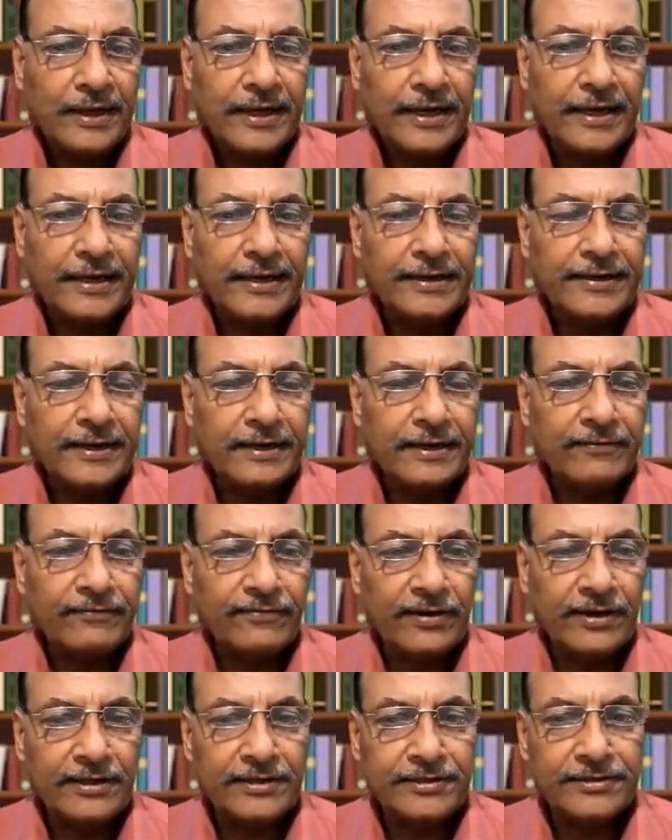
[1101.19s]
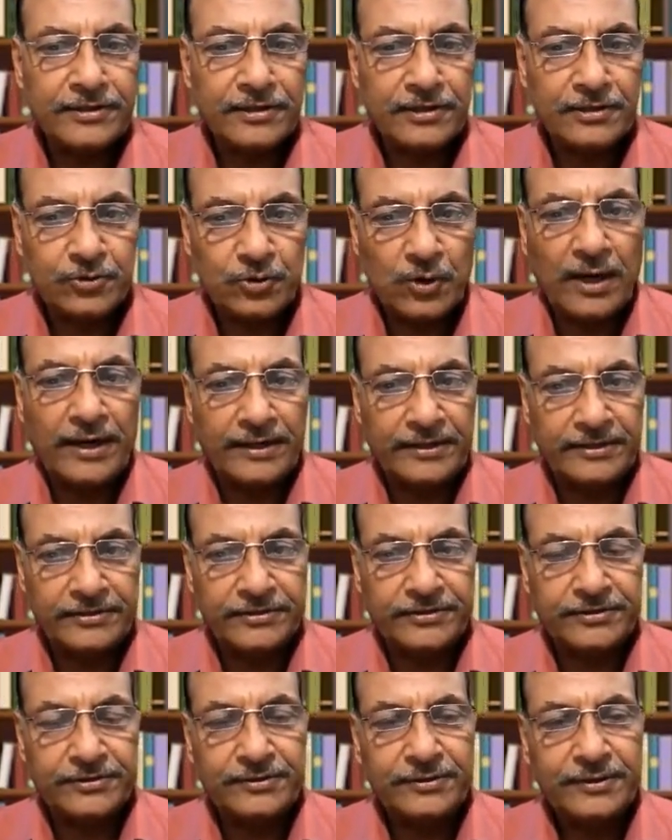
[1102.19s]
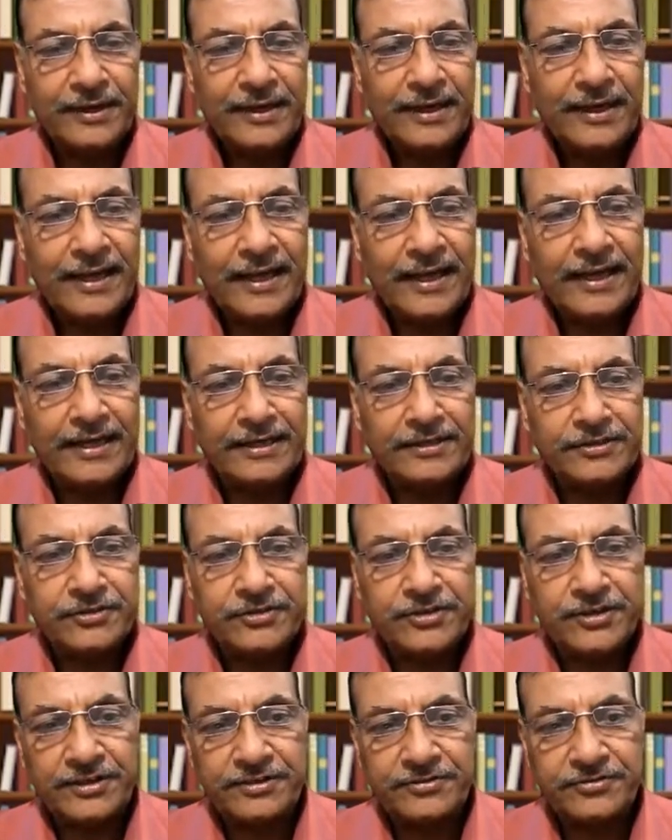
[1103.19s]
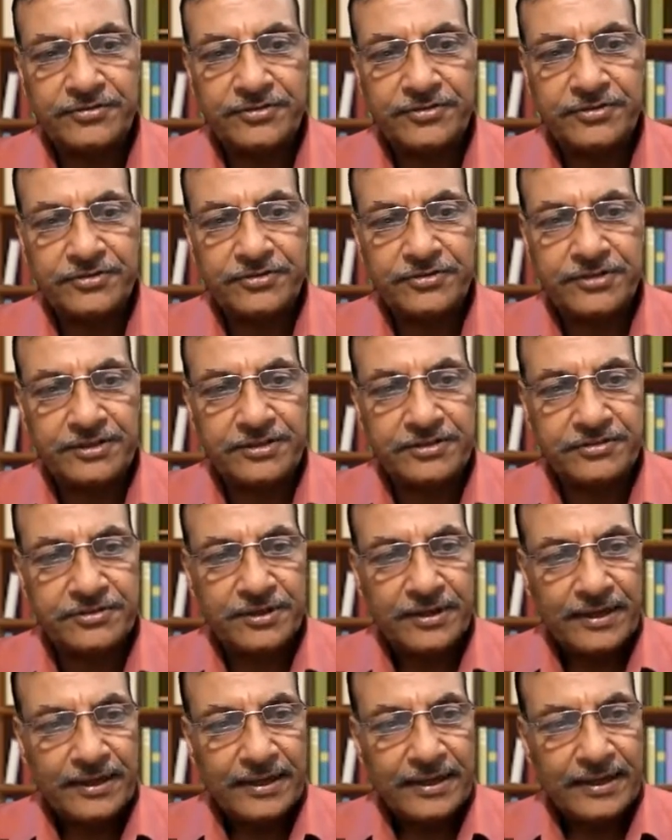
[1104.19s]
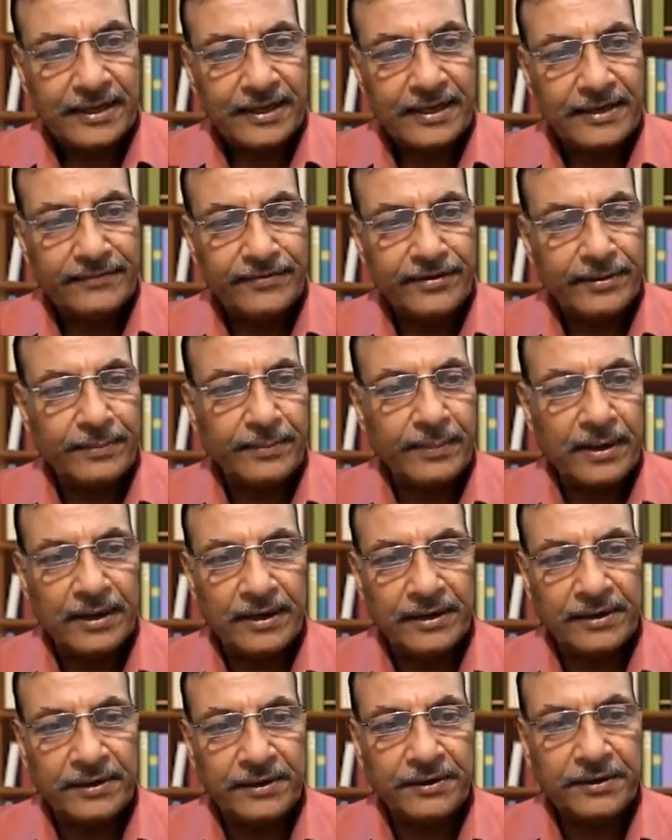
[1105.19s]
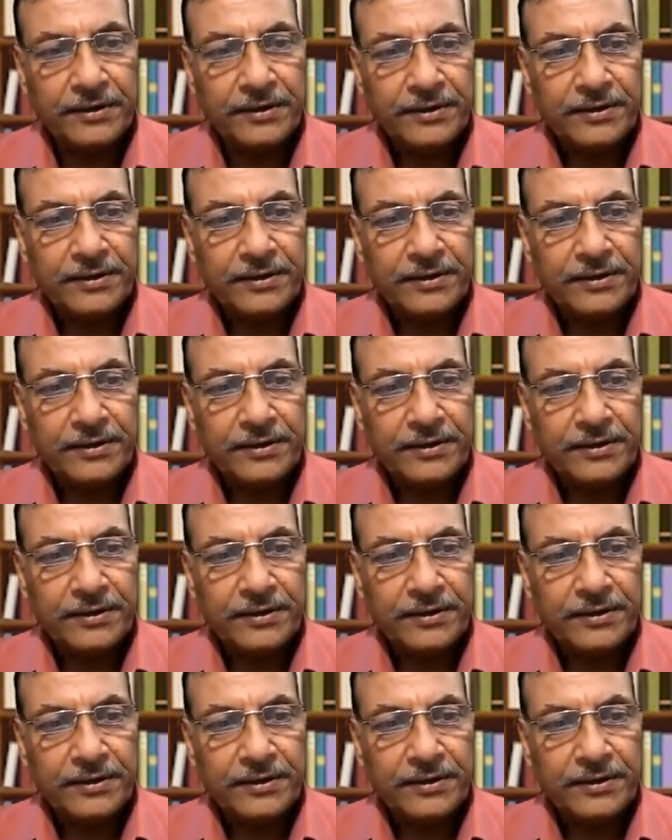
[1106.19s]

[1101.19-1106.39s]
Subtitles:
interphalangeal joint against resistance given by